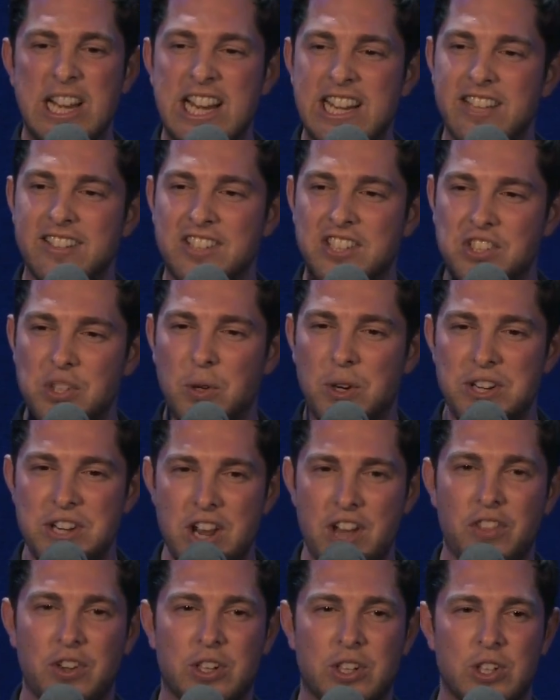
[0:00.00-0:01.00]
He does it to
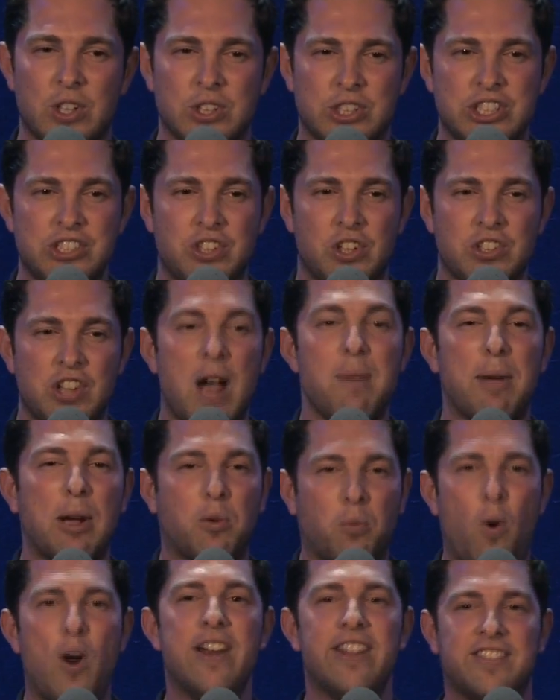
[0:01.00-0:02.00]
another girl. I'm
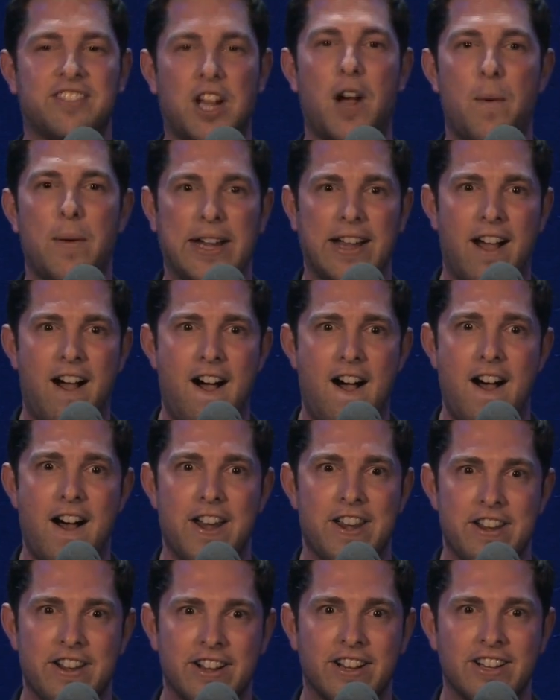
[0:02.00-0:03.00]
like, what is going
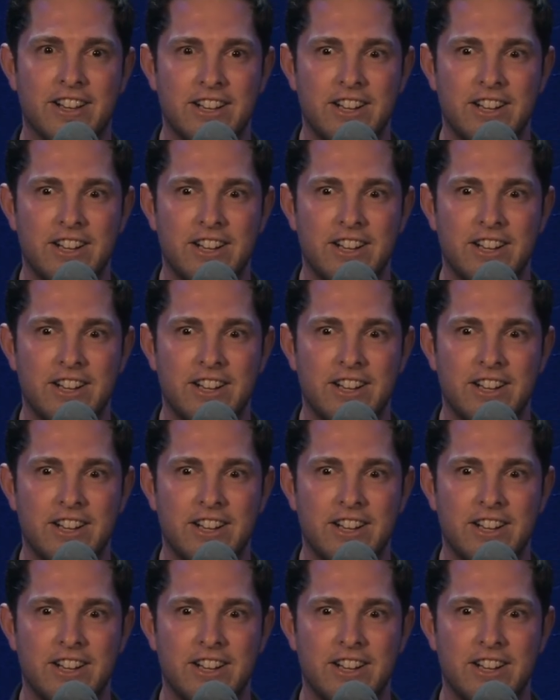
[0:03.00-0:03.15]
on?